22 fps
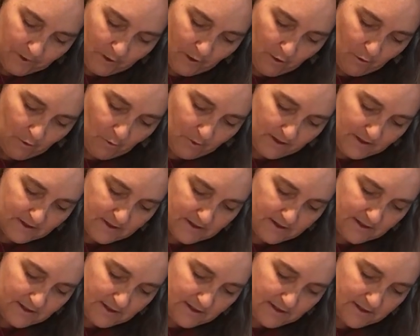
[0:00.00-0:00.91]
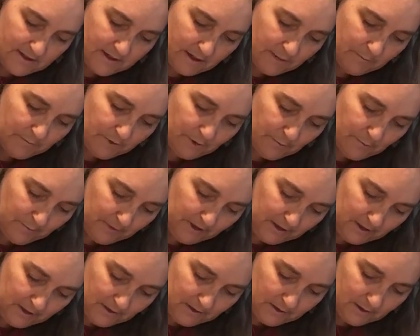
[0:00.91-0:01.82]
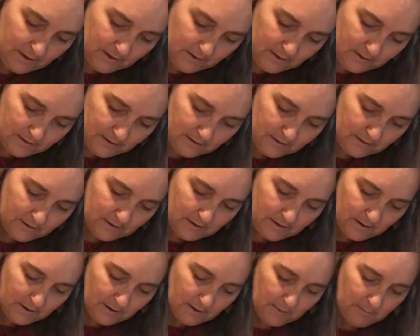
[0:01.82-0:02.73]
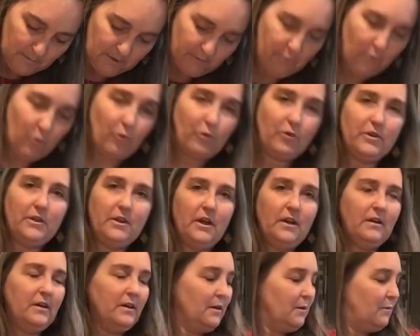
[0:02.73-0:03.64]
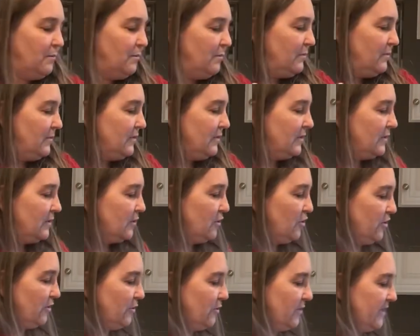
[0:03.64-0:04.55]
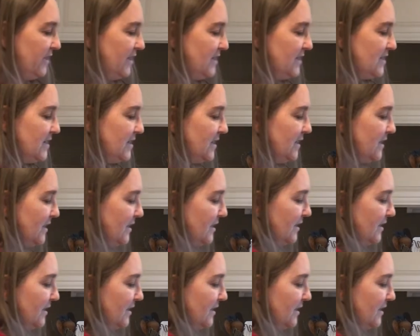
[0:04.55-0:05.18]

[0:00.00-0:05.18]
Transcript: Always season up your meat before you cook with it.